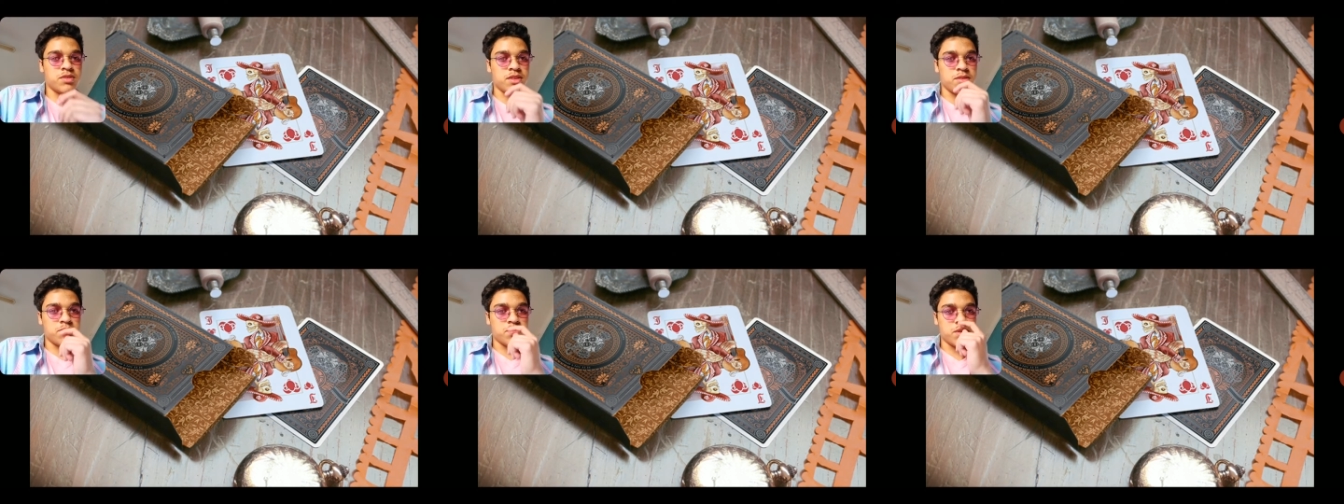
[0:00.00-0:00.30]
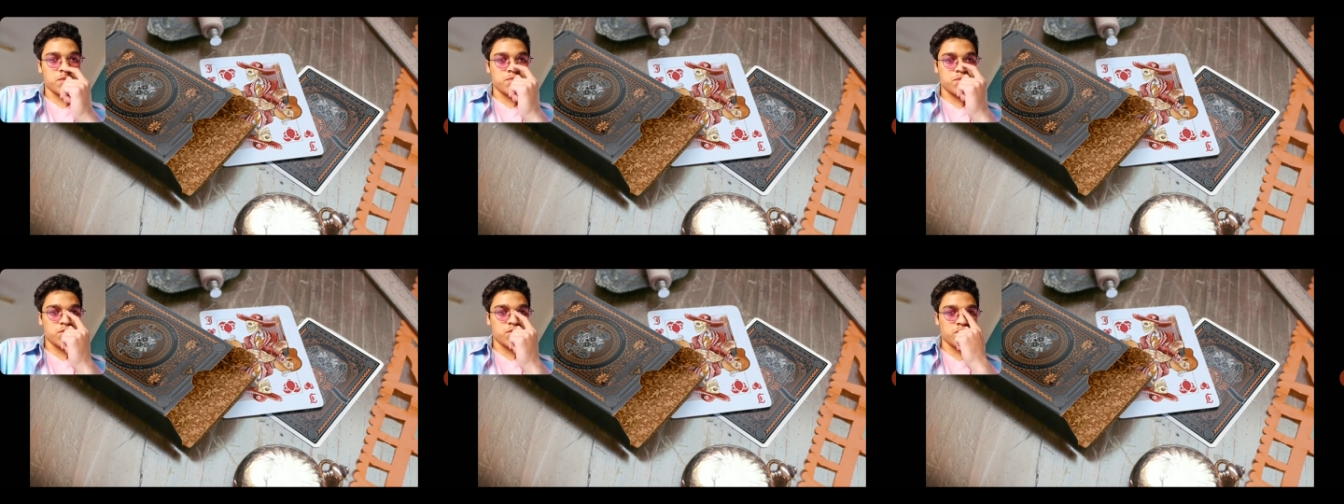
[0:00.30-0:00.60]
The
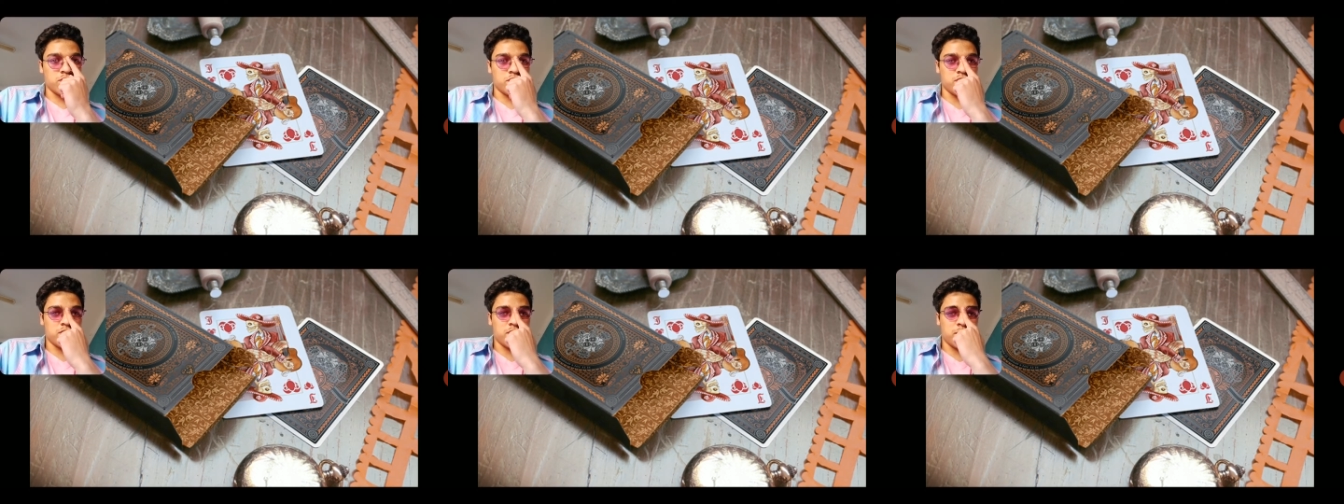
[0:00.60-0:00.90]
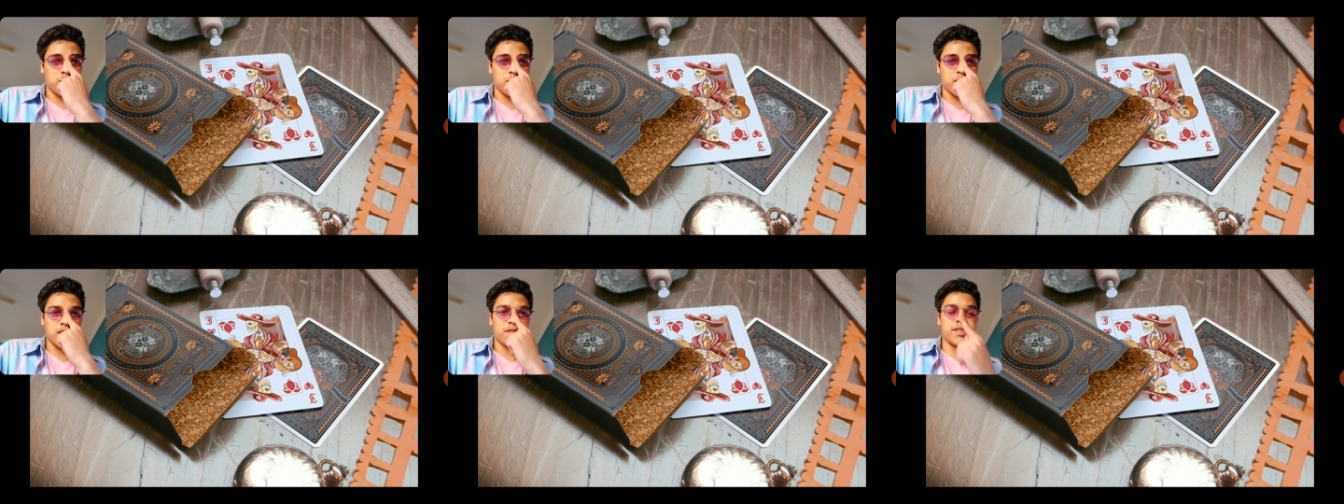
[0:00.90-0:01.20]
pips also
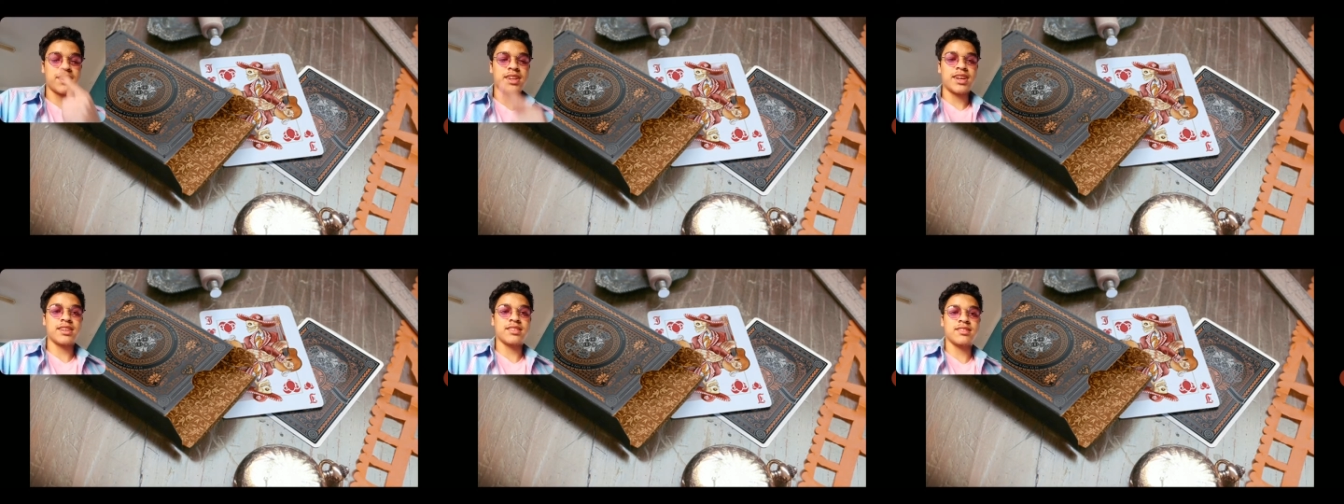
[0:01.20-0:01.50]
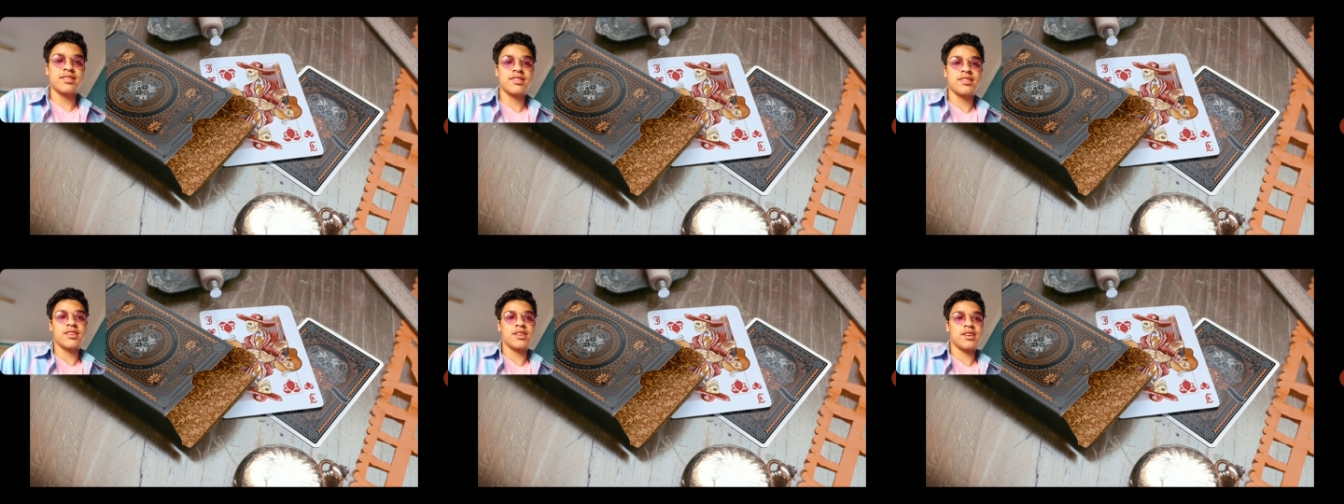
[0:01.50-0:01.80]
seem to have a nice
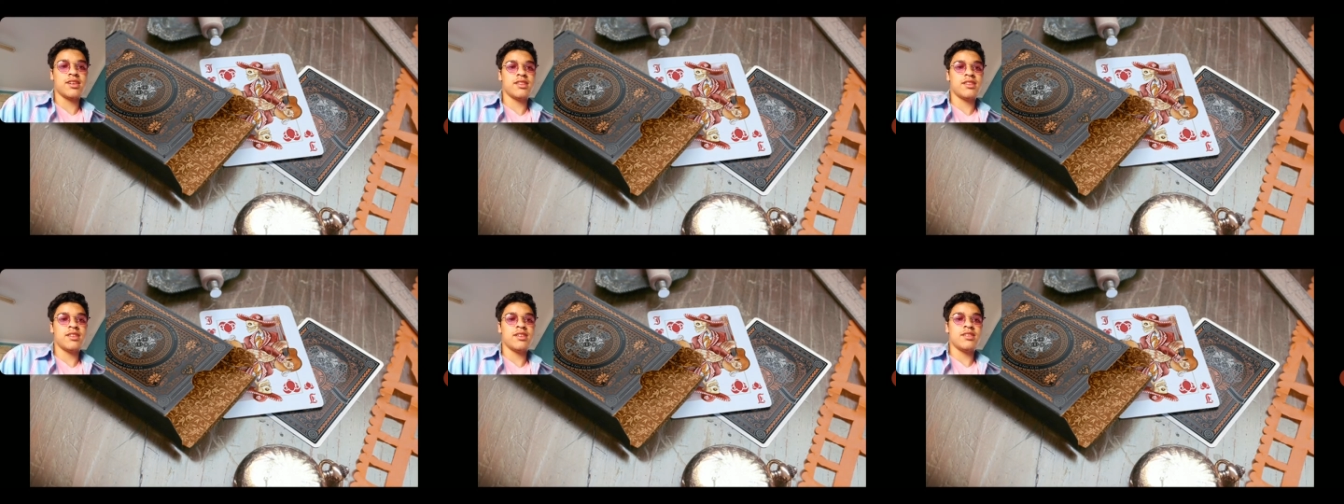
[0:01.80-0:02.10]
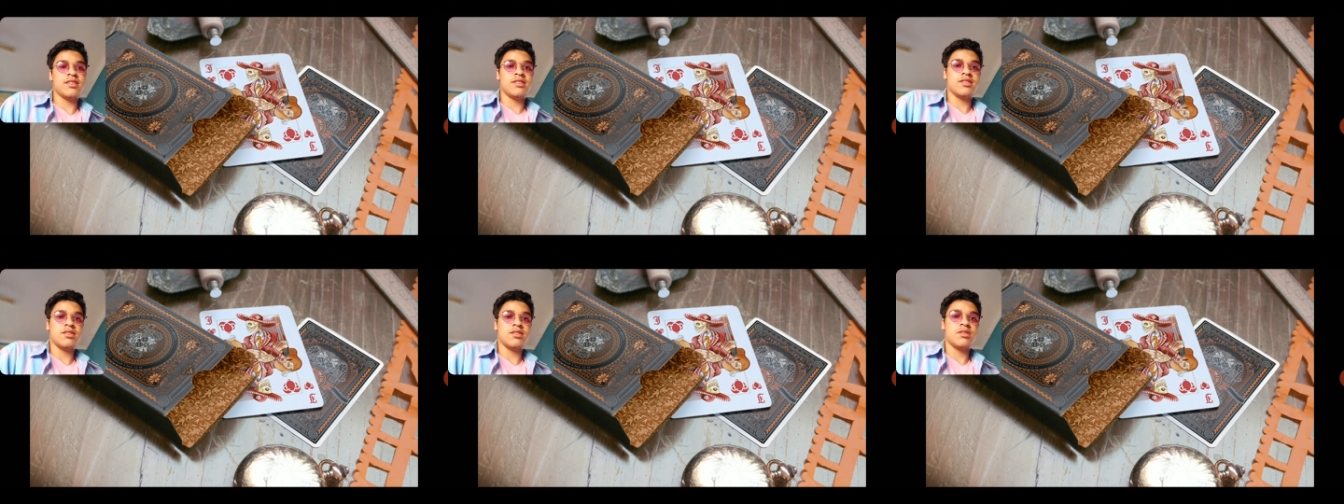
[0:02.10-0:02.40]
design.
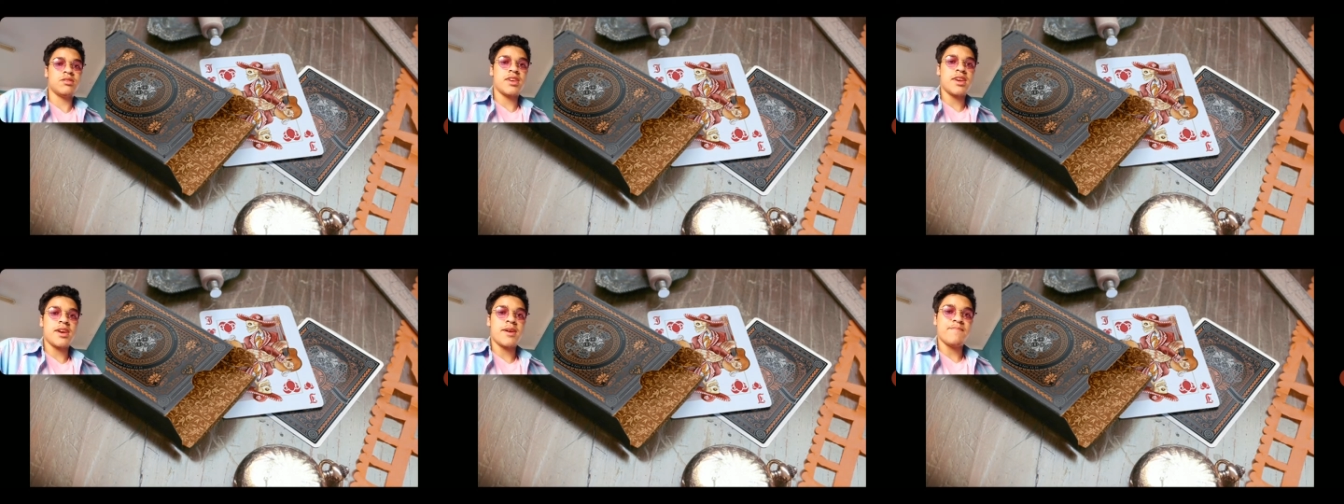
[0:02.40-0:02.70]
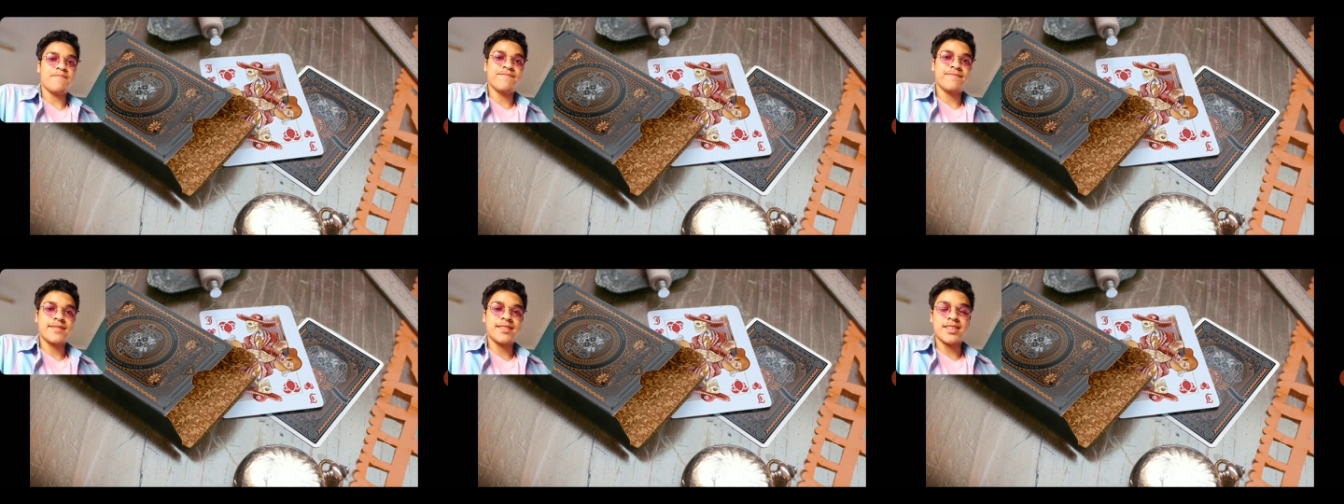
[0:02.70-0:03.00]
So
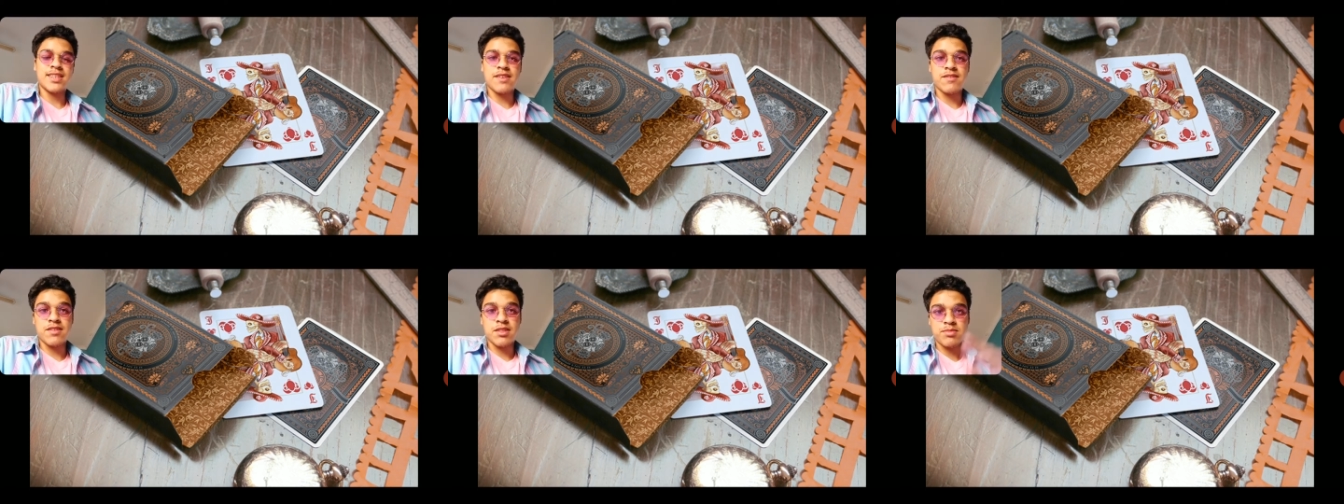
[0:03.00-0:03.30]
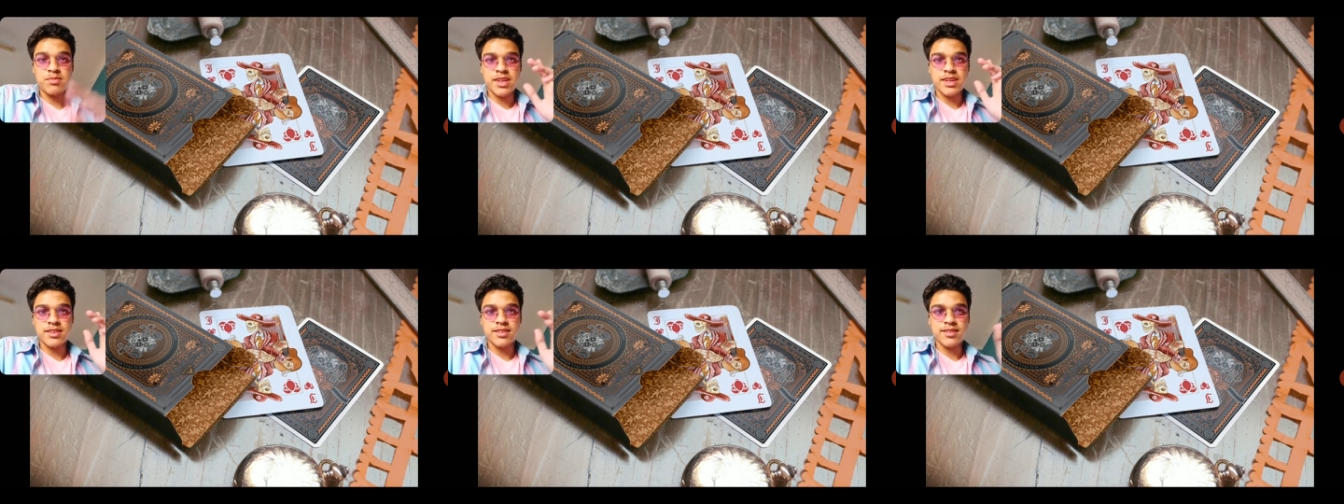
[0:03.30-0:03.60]
yeah,
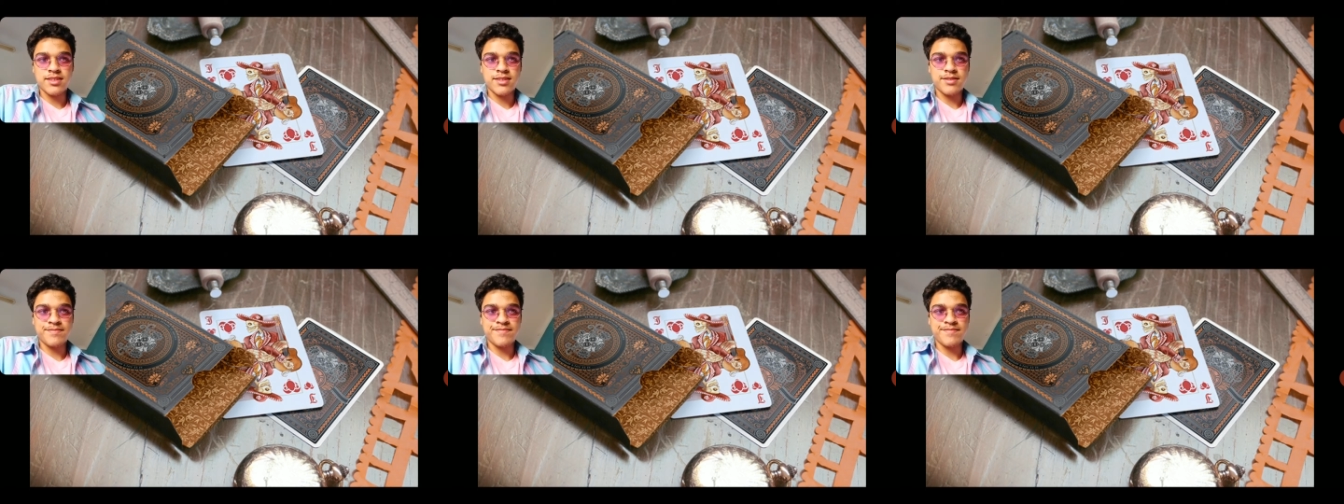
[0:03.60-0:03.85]
7th place.